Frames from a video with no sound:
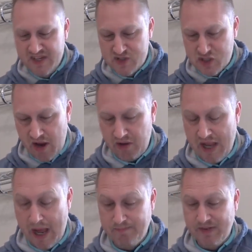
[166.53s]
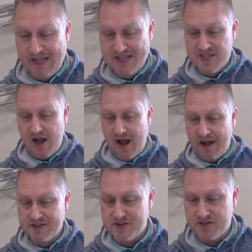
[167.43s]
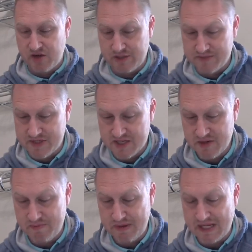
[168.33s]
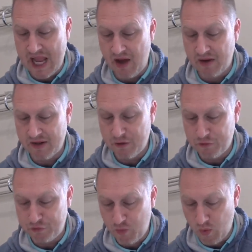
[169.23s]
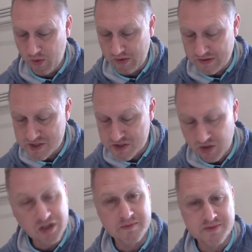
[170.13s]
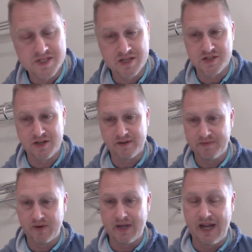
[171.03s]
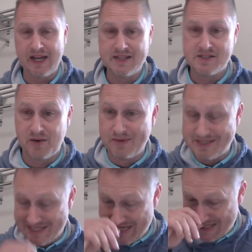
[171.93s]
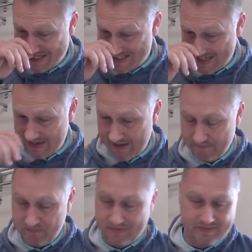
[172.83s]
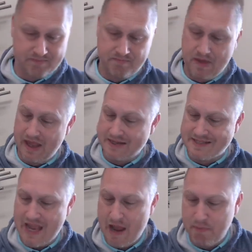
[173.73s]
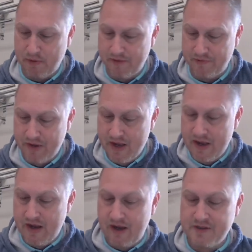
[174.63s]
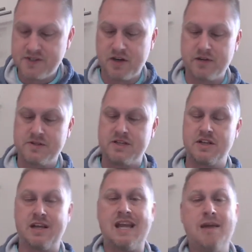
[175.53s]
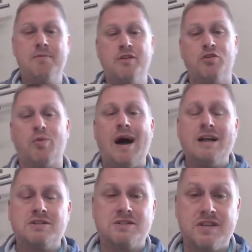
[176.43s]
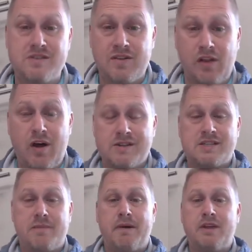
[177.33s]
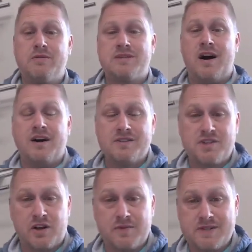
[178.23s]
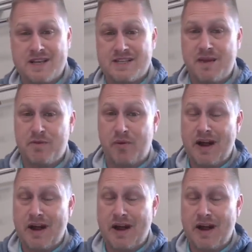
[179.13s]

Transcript: shall not his uncircumcision be counted for circumcision? Okay, and so we see this example of uncircumcision keeping the righteousness of the law. Somebody who is uncircumcised keeping the